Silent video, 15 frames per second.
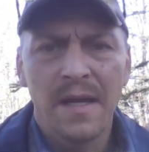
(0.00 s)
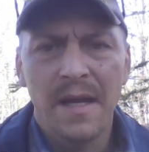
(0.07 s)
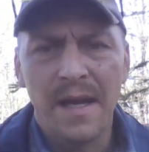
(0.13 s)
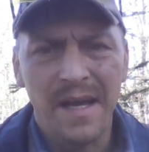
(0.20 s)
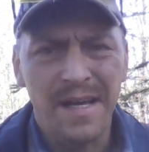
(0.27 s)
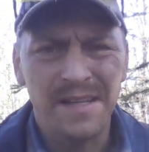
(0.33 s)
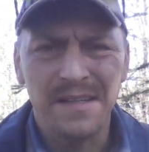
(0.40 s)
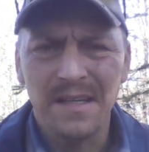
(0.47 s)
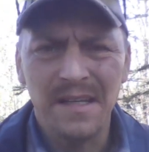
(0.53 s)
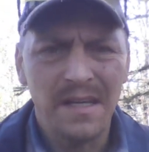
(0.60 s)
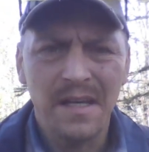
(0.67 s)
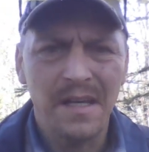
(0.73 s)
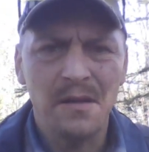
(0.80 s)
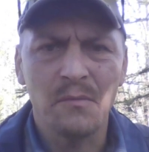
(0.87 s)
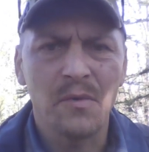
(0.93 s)
And
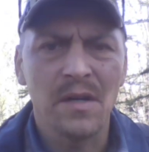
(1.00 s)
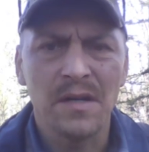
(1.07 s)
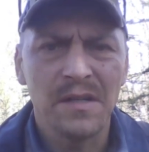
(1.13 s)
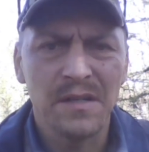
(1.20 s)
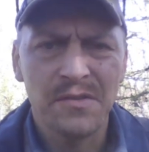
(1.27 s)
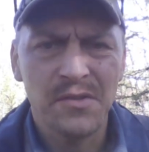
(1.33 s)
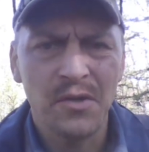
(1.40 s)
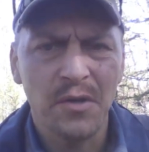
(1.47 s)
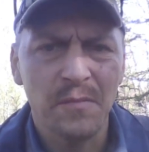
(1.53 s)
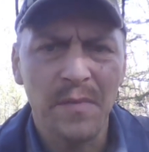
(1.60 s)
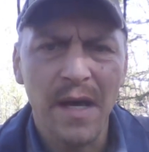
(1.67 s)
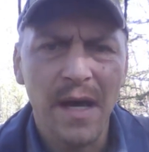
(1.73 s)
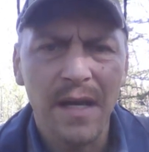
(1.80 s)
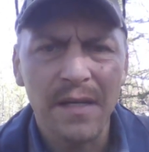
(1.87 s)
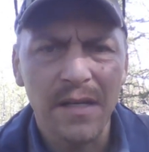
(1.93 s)
he didn't want to disturb
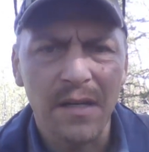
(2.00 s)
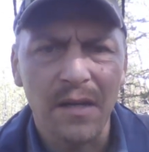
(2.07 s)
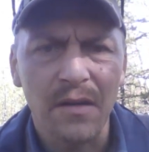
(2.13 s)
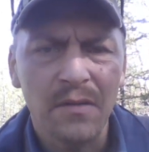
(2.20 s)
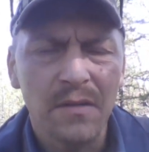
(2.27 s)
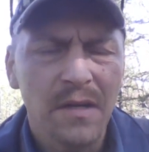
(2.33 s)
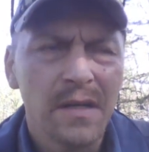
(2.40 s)
that, you know?